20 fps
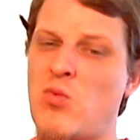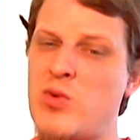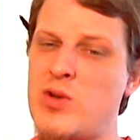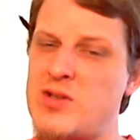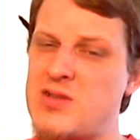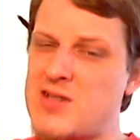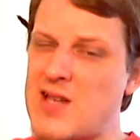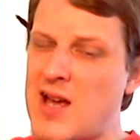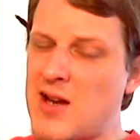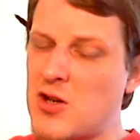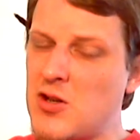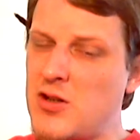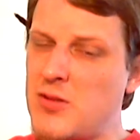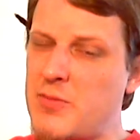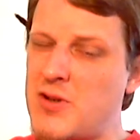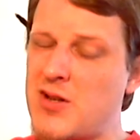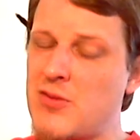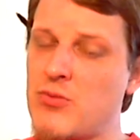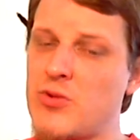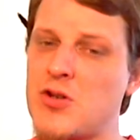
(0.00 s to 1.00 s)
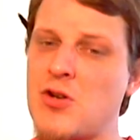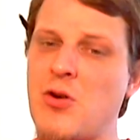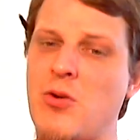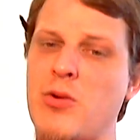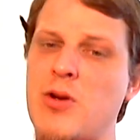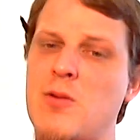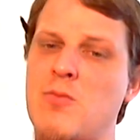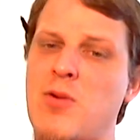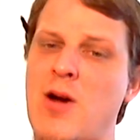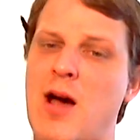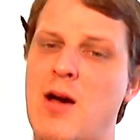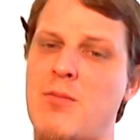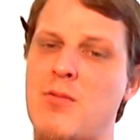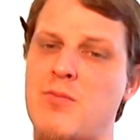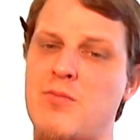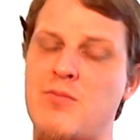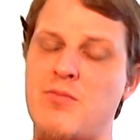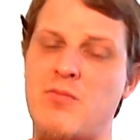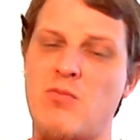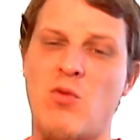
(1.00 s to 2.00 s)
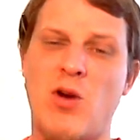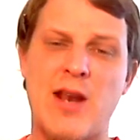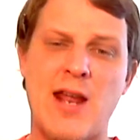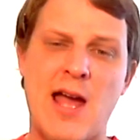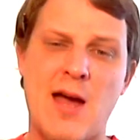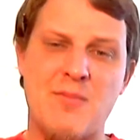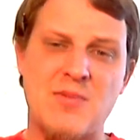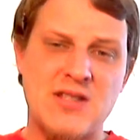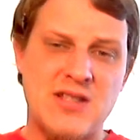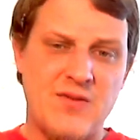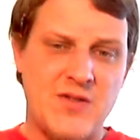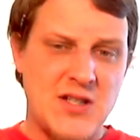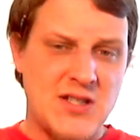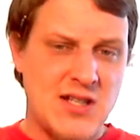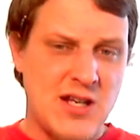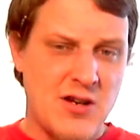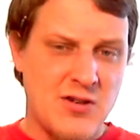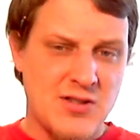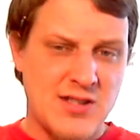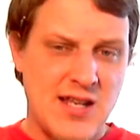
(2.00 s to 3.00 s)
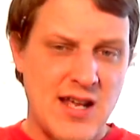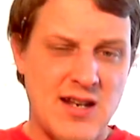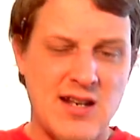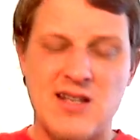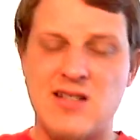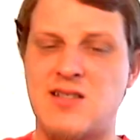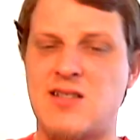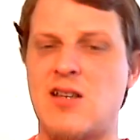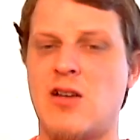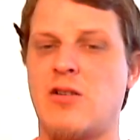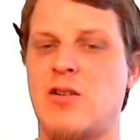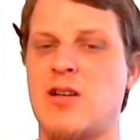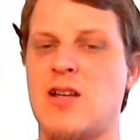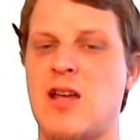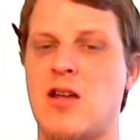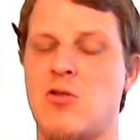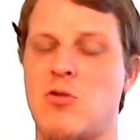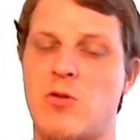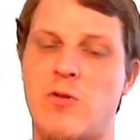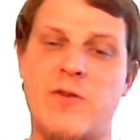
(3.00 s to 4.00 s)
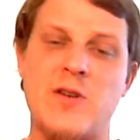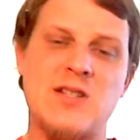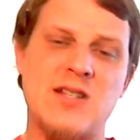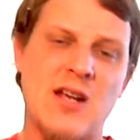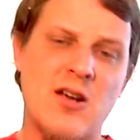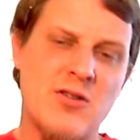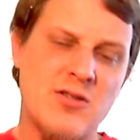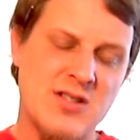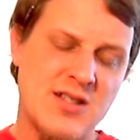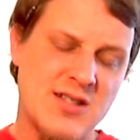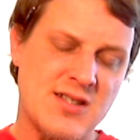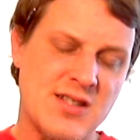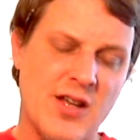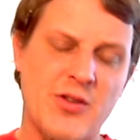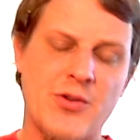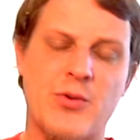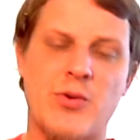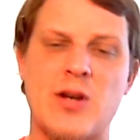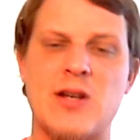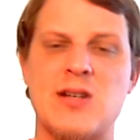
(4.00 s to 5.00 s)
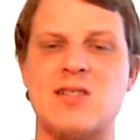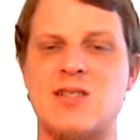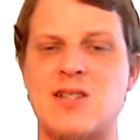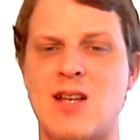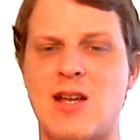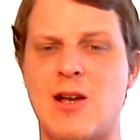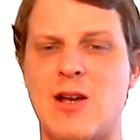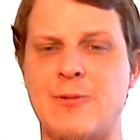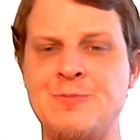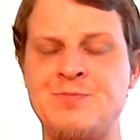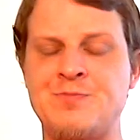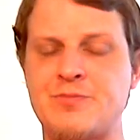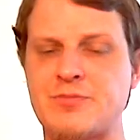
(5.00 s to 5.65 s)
is that going to be a recurring problem? What happens if he tears that ACL again, or if he tears his other ACL?